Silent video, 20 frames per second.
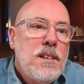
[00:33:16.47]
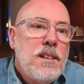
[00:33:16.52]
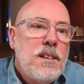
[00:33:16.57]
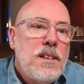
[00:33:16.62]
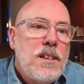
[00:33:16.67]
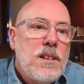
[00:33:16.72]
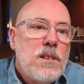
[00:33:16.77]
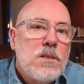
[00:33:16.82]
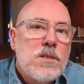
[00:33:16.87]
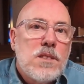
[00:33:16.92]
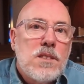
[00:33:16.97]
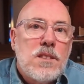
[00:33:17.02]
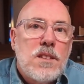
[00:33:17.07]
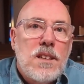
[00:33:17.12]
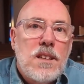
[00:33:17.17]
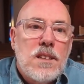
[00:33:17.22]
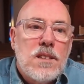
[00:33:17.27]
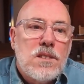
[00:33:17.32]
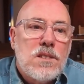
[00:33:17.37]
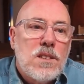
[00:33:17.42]
he uses
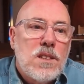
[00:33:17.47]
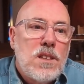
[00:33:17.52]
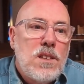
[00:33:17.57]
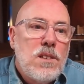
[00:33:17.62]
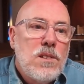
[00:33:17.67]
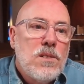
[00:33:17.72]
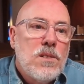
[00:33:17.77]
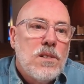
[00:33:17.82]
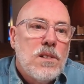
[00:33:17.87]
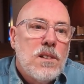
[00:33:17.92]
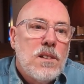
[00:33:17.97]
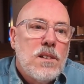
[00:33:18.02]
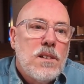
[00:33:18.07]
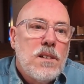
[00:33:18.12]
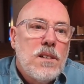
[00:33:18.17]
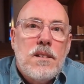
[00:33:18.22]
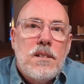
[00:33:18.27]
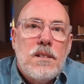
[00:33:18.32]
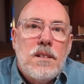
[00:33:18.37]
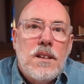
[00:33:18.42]
the
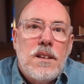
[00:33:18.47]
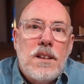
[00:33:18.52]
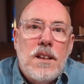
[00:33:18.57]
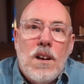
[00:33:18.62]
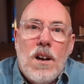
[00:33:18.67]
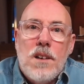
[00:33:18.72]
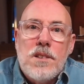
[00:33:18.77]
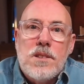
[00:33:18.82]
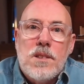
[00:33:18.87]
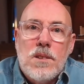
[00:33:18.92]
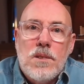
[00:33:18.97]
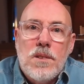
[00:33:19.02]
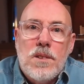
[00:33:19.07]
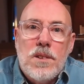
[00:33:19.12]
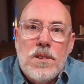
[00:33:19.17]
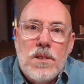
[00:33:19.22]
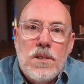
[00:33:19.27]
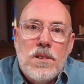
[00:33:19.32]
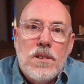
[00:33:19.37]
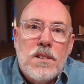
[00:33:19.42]
insecure, and he also,
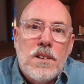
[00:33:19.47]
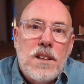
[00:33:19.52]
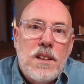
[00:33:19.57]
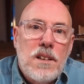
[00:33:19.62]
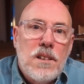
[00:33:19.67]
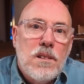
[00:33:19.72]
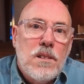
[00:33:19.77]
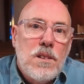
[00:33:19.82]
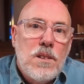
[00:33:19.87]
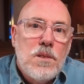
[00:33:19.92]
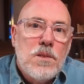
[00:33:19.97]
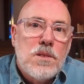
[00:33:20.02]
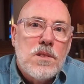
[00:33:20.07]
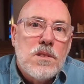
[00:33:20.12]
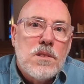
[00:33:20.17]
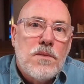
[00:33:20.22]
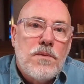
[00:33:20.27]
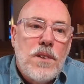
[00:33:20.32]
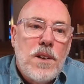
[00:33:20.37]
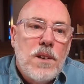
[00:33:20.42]
thirdly, here
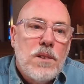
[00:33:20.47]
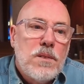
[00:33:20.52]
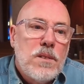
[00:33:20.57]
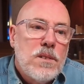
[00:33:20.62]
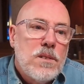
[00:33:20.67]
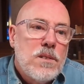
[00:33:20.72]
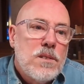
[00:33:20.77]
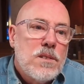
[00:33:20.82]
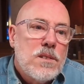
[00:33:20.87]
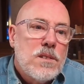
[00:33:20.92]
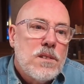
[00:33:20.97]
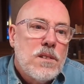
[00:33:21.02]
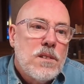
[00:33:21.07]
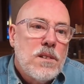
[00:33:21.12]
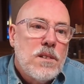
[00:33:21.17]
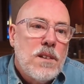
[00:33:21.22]
uses failures.